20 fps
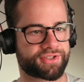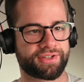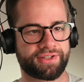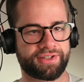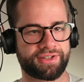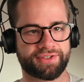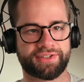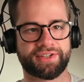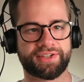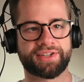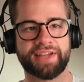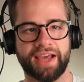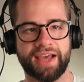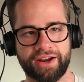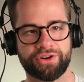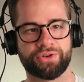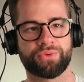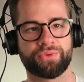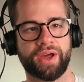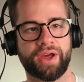there's a
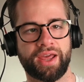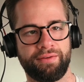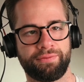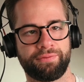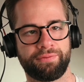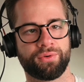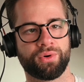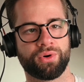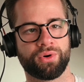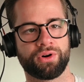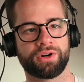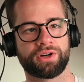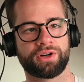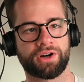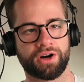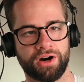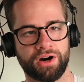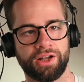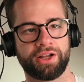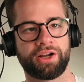standard way for
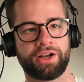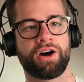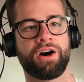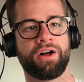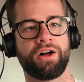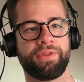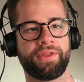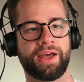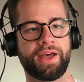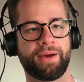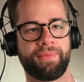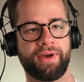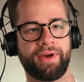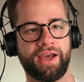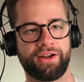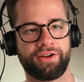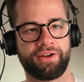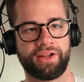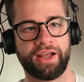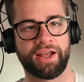calling on them
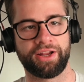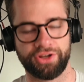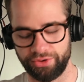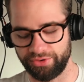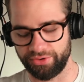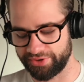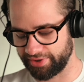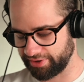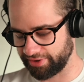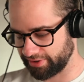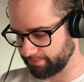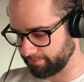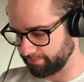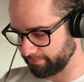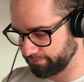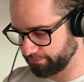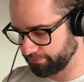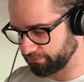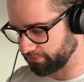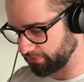and using them.
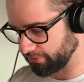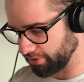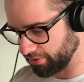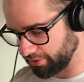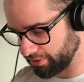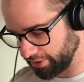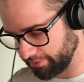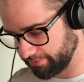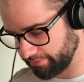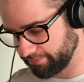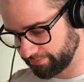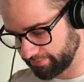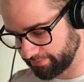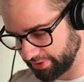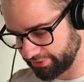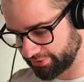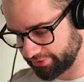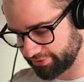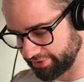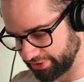Okay,
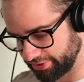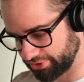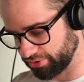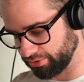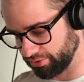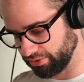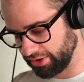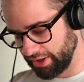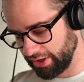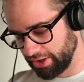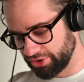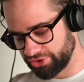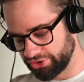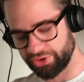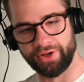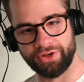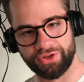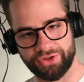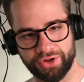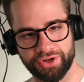that's cool.
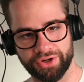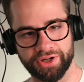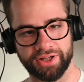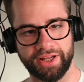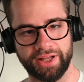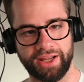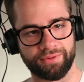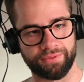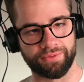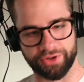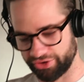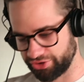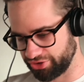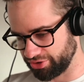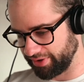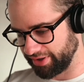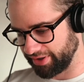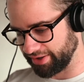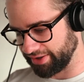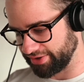So internally, when you're
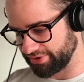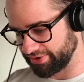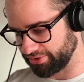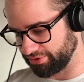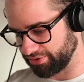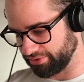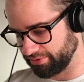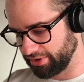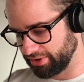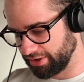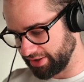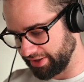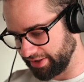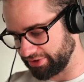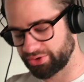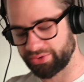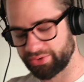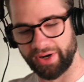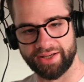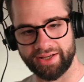doing this, you need
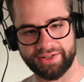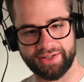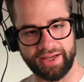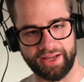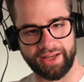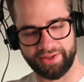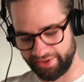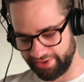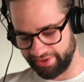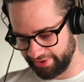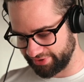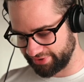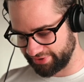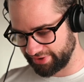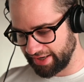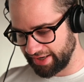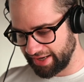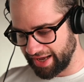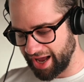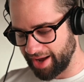to translate these
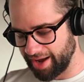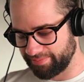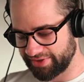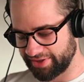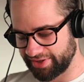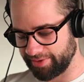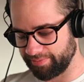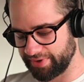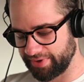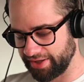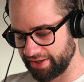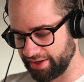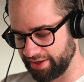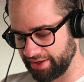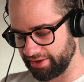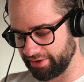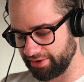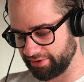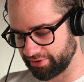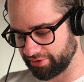
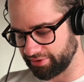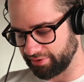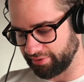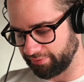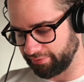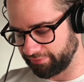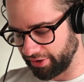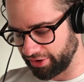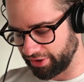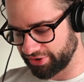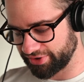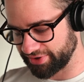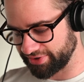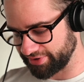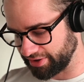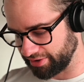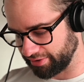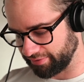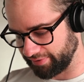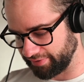MCP functions
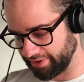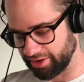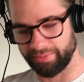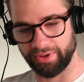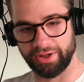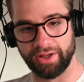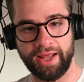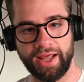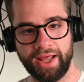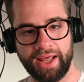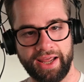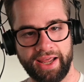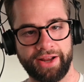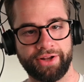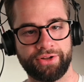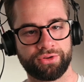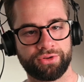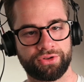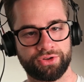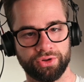that are available
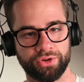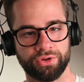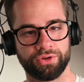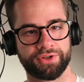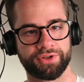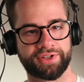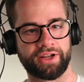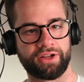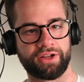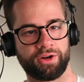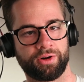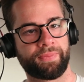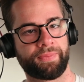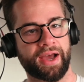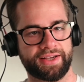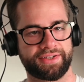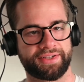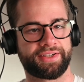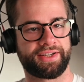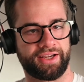into tools that you're
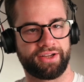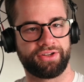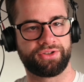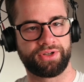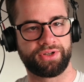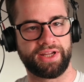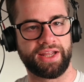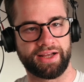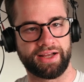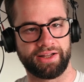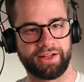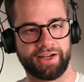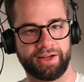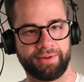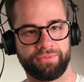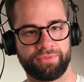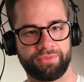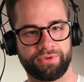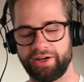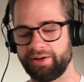passing into the
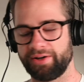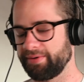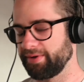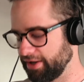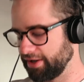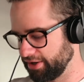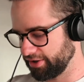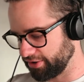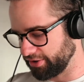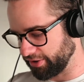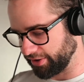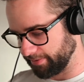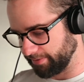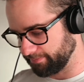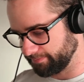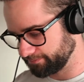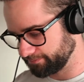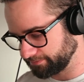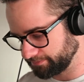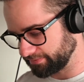LLM, right? Okay,
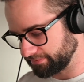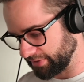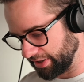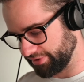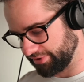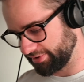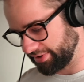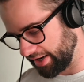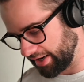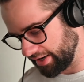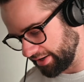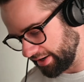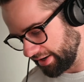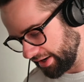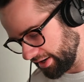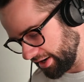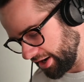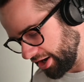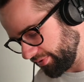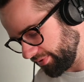nice. And
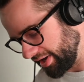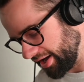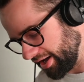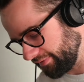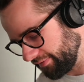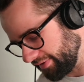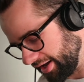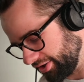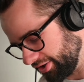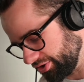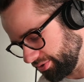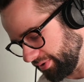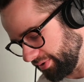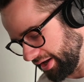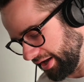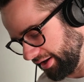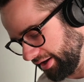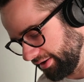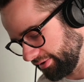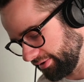now we have
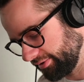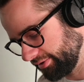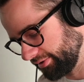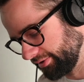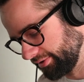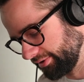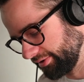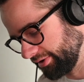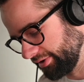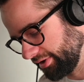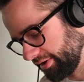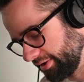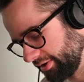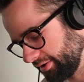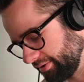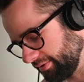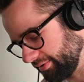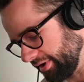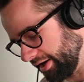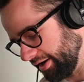A2A,
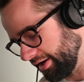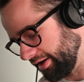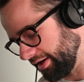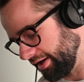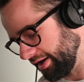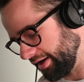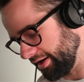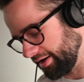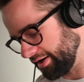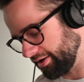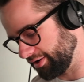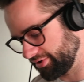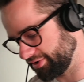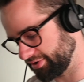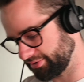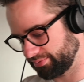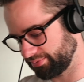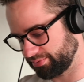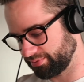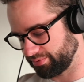right?
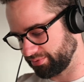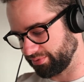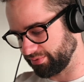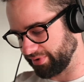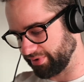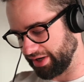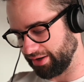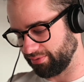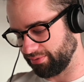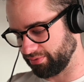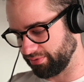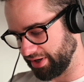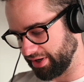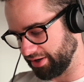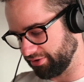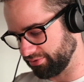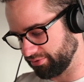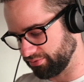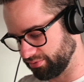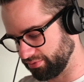
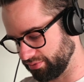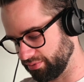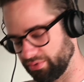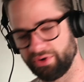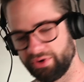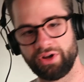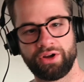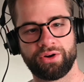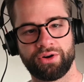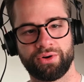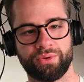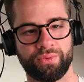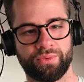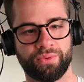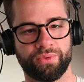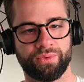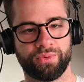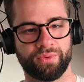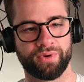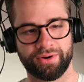Wait,
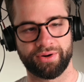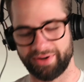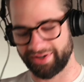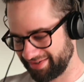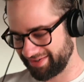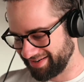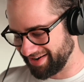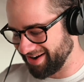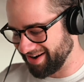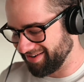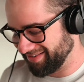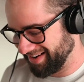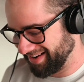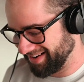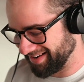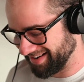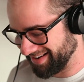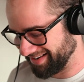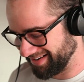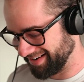what's
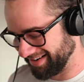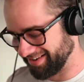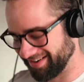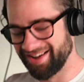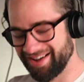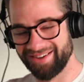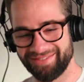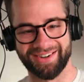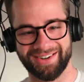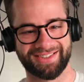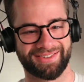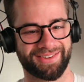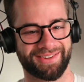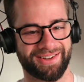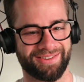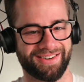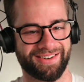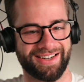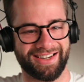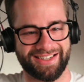going on here? First of
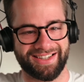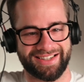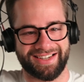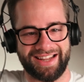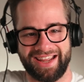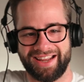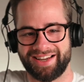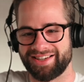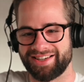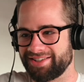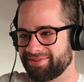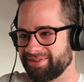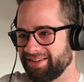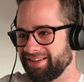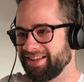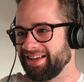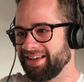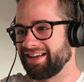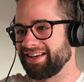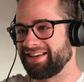all, what is an agent?
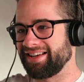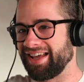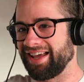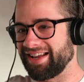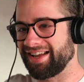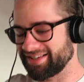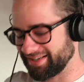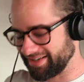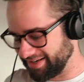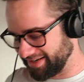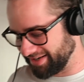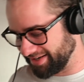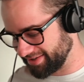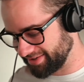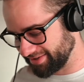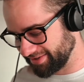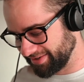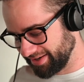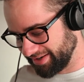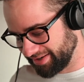Well, the
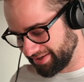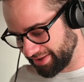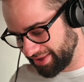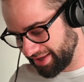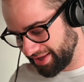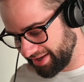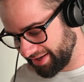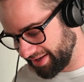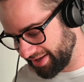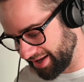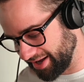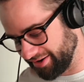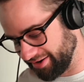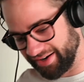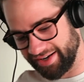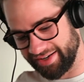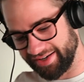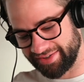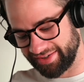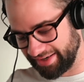thing here
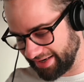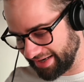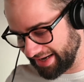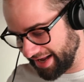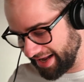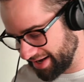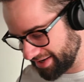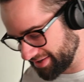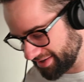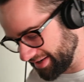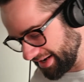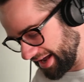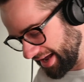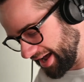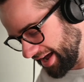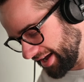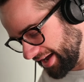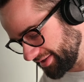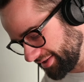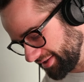is an agent
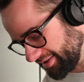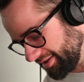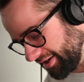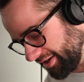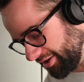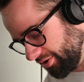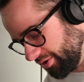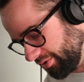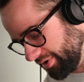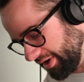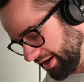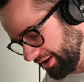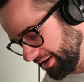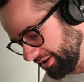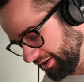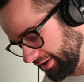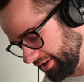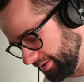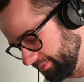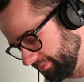has their own
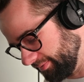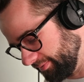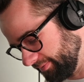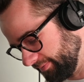LLM.